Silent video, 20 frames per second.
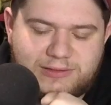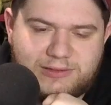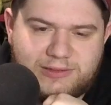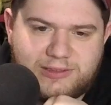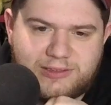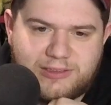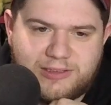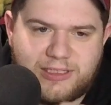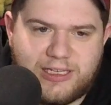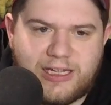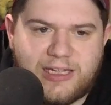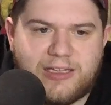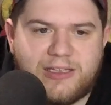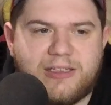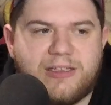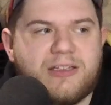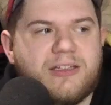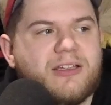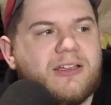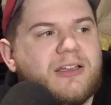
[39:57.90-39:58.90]
thank you guys
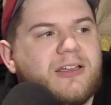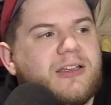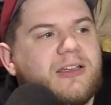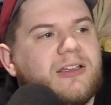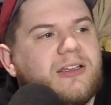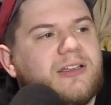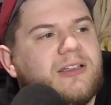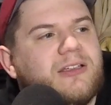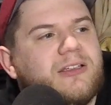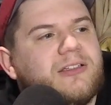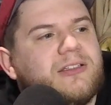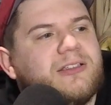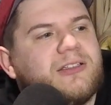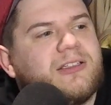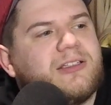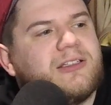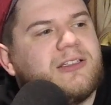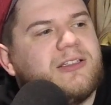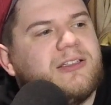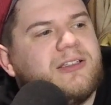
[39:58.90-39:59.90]
for listening, and
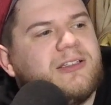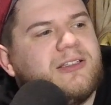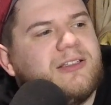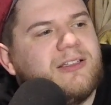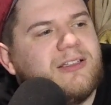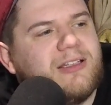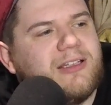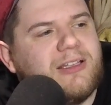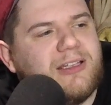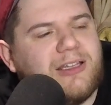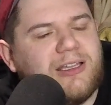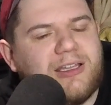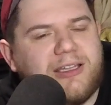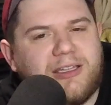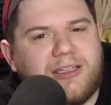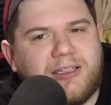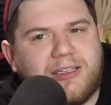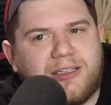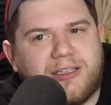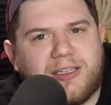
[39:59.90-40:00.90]
until next time.
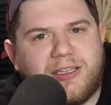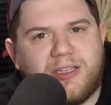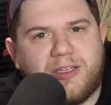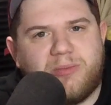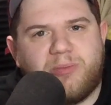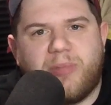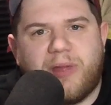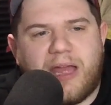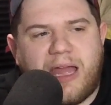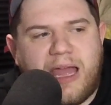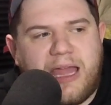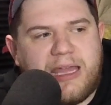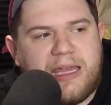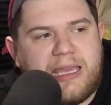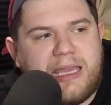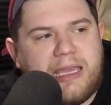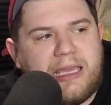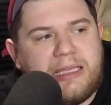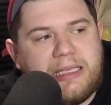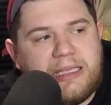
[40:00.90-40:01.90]
Uh,
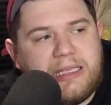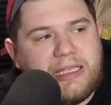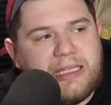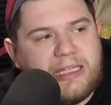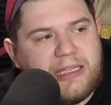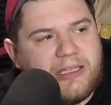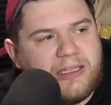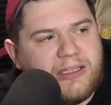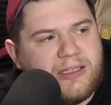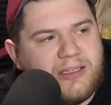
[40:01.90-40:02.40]
goodbye.